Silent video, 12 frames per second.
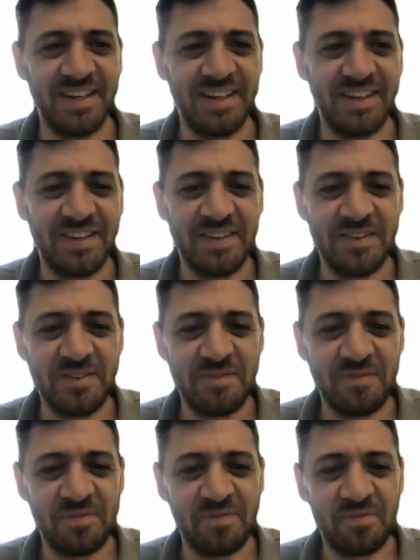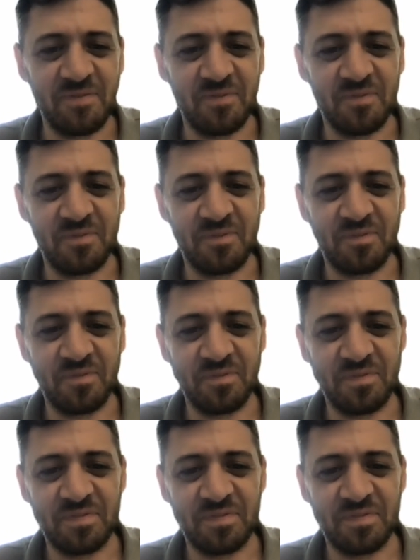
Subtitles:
Nobody speaks.